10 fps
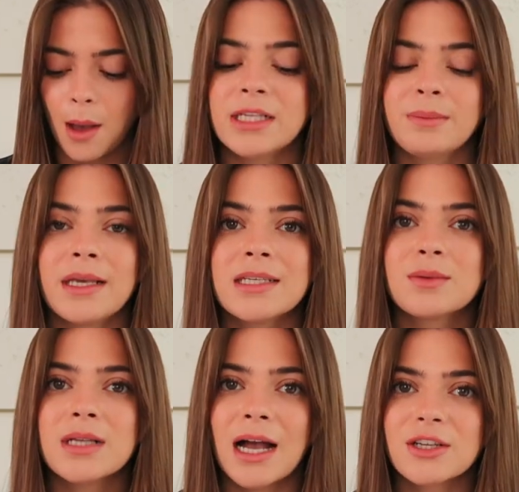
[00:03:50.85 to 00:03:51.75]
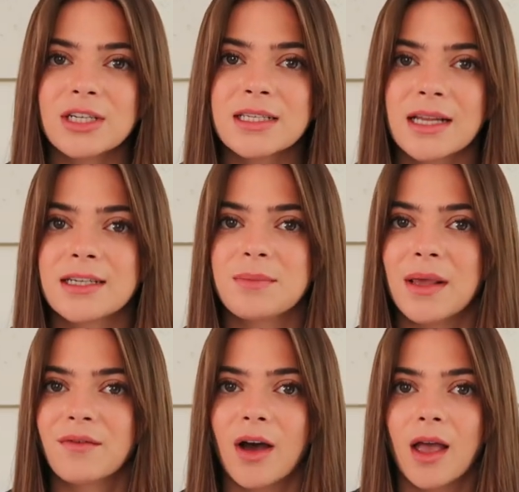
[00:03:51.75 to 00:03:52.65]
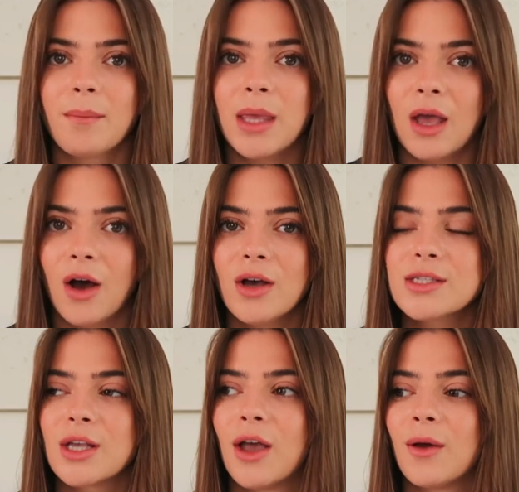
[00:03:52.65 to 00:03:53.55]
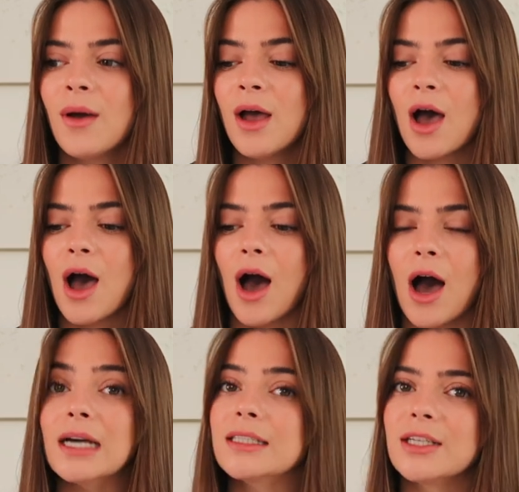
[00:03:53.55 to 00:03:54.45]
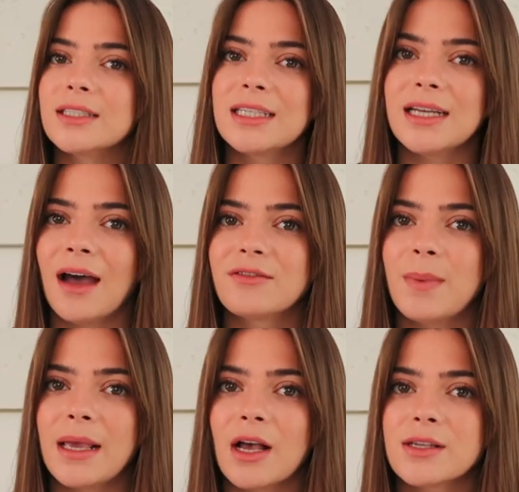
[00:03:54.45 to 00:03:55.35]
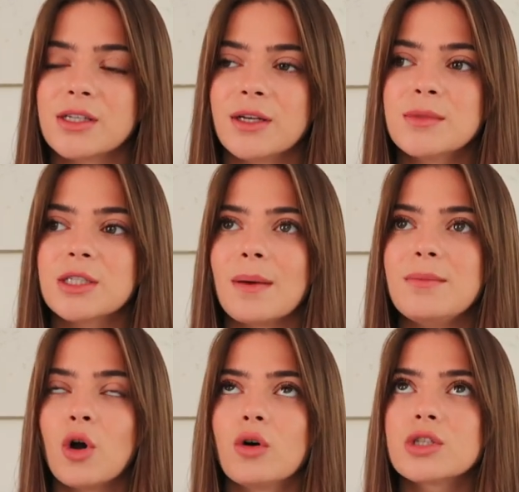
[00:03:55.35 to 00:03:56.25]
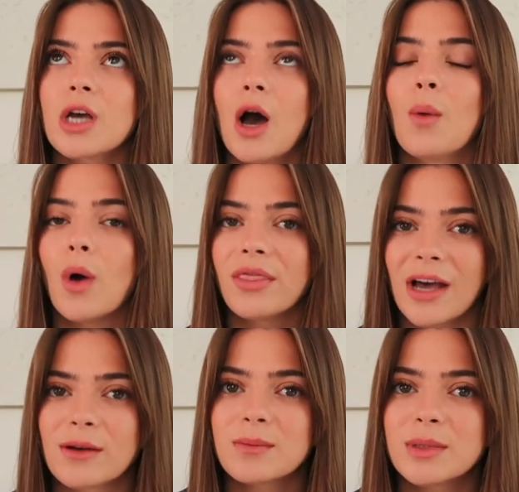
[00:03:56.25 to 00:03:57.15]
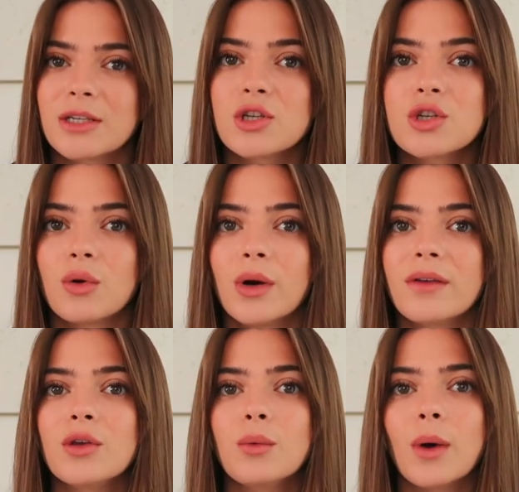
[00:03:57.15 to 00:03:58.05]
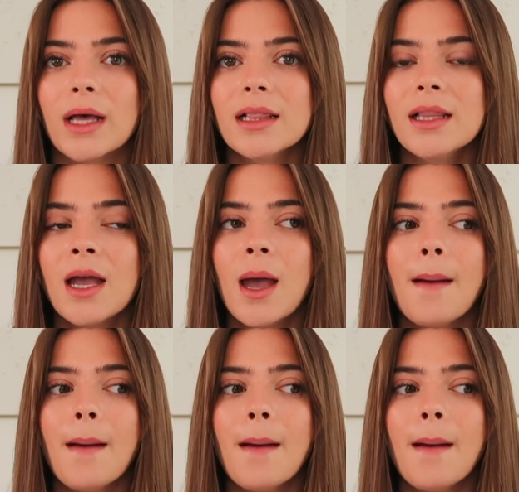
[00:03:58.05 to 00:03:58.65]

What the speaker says: This piece was actually sent to me via PR, so I didn't have to pay customs. So I'm not 1000% sure if you will,